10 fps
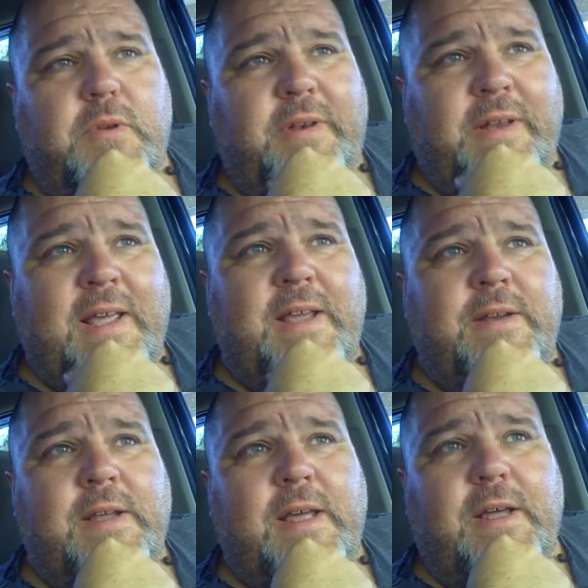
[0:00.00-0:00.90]

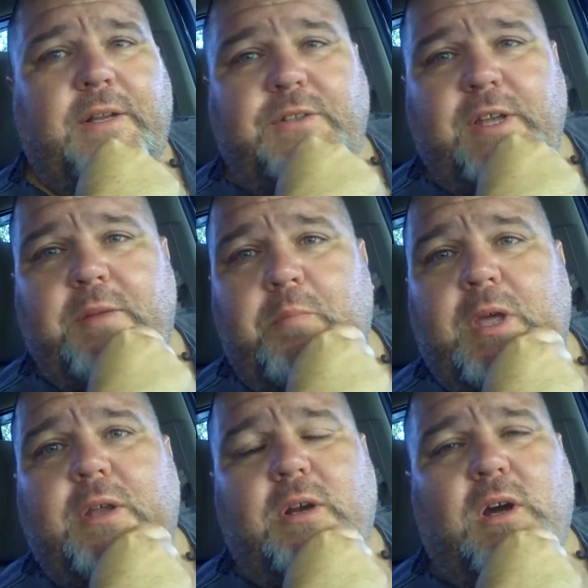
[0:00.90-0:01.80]
9 out of 10
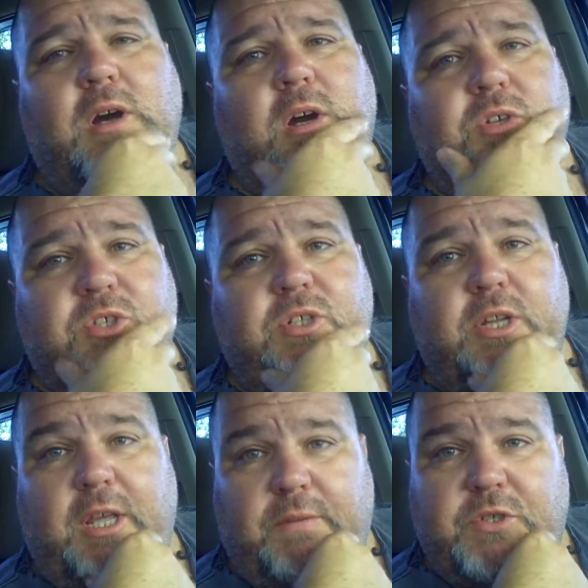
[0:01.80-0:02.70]
men are
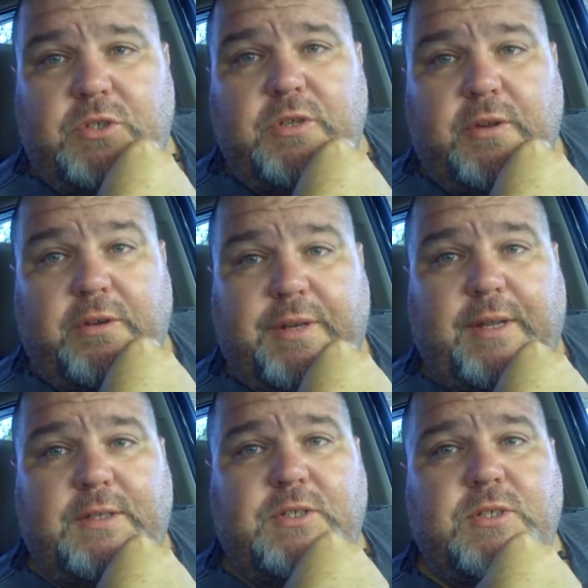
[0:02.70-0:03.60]
slaves to their
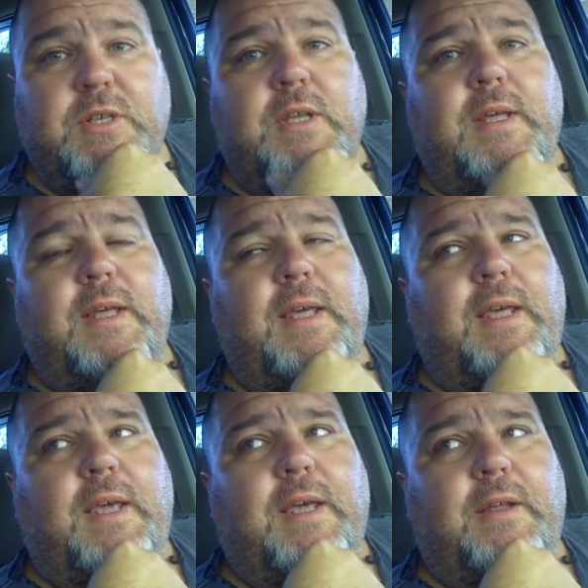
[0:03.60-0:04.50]
dicks,
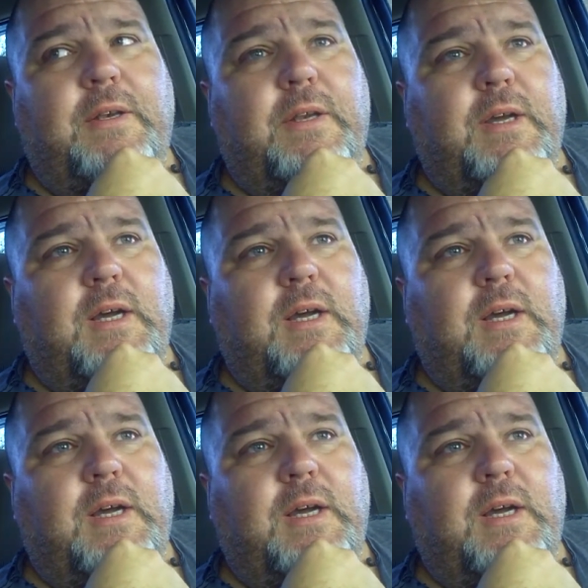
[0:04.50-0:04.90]
and